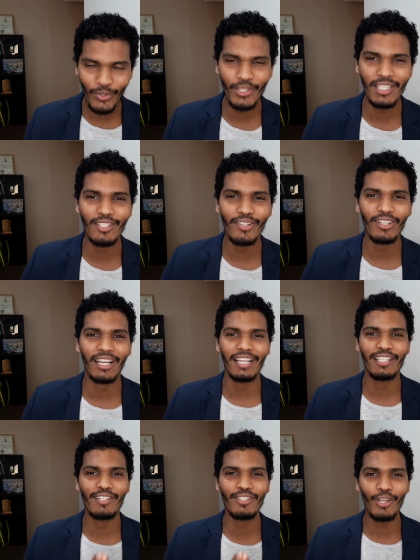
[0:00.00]
you need to look at
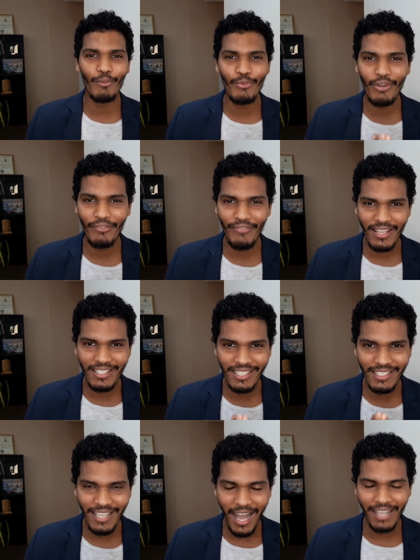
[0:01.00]
the Summary
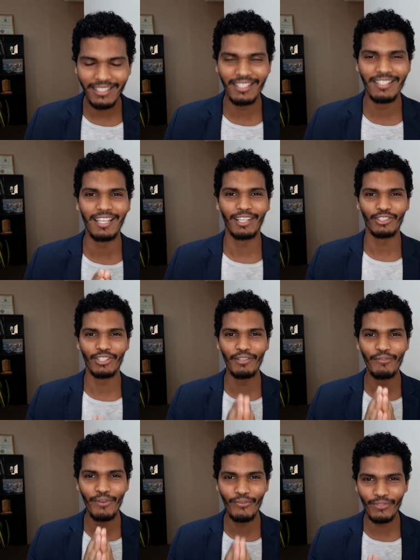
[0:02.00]
Offences Act,
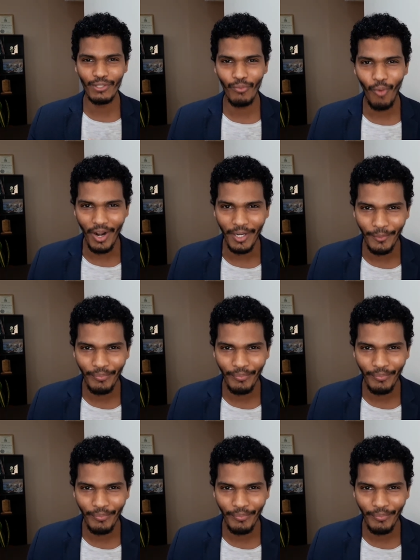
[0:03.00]
section 51.